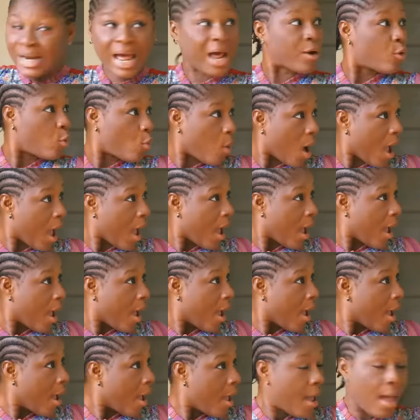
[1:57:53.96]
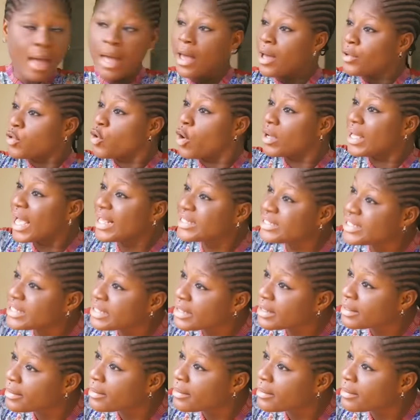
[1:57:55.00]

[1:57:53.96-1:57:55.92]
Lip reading: In Anupa. Your Kachi?